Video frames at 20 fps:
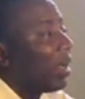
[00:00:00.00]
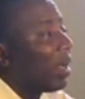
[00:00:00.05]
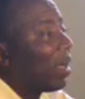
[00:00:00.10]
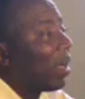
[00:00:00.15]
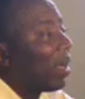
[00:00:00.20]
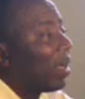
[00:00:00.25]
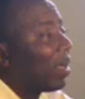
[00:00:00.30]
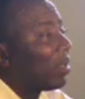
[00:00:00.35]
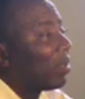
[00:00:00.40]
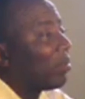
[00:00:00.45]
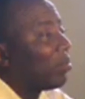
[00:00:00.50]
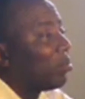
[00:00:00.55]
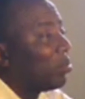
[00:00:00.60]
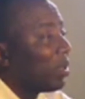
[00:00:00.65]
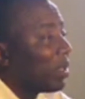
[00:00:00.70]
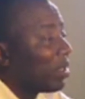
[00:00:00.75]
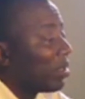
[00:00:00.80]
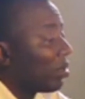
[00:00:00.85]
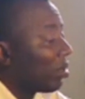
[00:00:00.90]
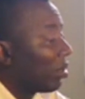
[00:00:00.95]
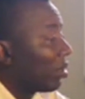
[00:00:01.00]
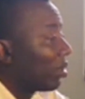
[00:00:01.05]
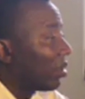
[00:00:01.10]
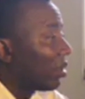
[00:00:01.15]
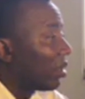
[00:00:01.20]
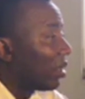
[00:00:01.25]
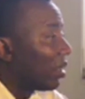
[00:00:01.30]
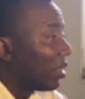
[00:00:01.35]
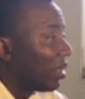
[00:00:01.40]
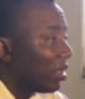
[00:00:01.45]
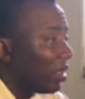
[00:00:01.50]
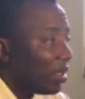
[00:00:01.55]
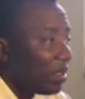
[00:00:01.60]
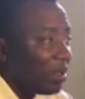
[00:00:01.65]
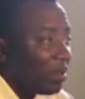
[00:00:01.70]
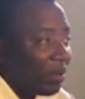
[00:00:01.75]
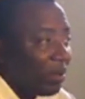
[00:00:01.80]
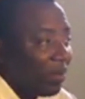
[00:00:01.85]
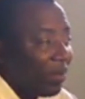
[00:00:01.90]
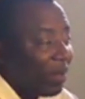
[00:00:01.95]
uh, based on
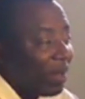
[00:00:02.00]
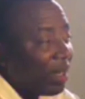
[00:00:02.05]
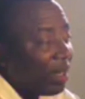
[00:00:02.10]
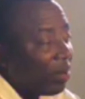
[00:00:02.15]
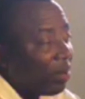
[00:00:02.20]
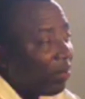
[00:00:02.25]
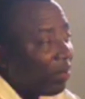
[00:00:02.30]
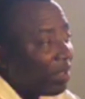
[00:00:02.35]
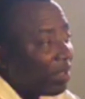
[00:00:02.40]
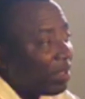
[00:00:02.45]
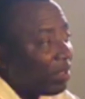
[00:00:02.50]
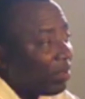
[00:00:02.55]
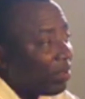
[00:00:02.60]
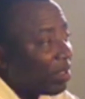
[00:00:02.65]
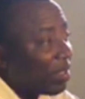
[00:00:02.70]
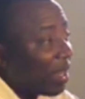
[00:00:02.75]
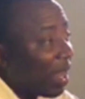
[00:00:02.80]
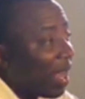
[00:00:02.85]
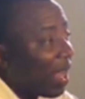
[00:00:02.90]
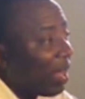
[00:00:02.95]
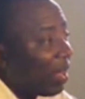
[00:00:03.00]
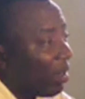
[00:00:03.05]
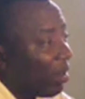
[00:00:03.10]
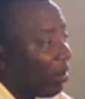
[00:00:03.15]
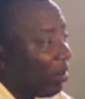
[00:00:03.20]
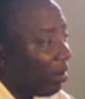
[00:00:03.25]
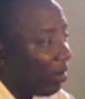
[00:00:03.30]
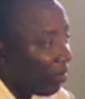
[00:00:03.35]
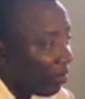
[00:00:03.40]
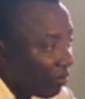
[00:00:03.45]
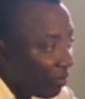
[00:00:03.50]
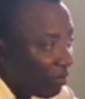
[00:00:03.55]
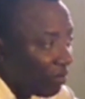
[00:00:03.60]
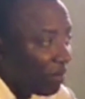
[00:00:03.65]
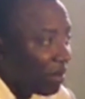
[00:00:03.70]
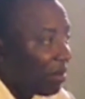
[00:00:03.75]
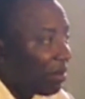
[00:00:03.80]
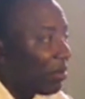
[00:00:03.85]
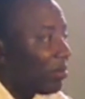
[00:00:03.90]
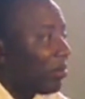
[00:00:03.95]
this very innovative style of
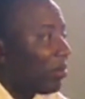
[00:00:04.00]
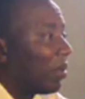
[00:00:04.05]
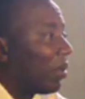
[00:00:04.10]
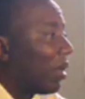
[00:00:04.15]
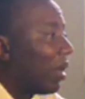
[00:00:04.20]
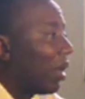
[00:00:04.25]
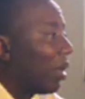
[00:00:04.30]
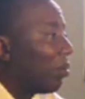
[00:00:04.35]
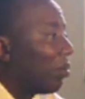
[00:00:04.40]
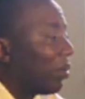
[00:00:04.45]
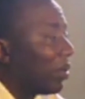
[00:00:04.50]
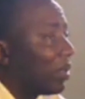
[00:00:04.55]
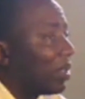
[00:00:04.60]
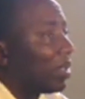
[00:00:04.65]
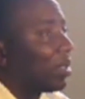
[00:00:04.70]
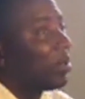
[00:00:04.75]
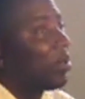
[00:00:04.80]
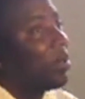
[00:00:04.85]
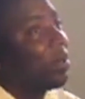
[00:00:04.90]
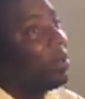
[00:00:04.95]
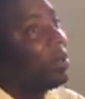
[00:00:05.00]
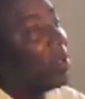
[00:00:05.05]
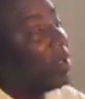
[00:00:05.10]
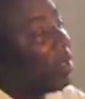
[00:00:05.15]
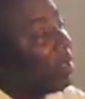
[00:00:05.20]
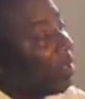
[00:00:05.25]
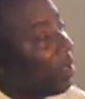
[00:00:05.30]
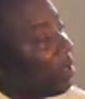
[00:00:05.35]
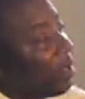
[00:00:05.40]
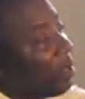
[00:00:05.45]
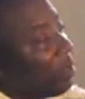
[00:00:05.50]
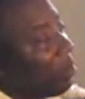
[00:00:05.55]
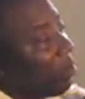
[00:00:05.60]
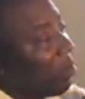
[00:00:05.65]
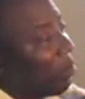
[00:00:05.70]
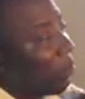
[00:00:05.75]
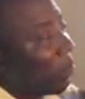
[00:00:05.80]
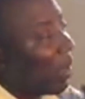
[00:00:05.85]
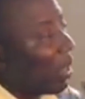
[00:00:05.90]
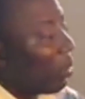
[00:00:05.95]
uh, political
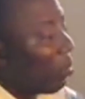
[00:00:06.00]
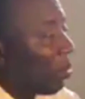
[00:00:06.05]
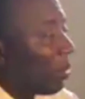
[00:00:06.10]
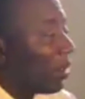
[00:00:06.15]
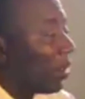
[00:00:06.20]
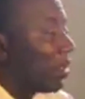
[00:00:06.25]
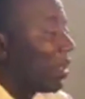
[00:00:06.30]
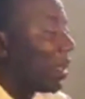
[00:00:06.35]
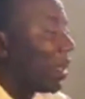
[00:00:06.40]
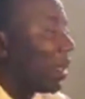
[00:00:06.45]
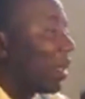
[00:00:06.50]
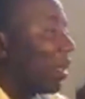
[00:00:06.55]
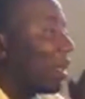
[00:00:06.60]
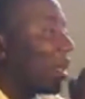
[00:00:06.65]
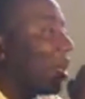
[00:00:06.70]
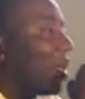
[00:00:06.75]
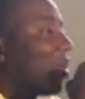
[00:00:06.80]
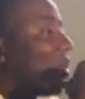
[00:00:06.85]
by politicking.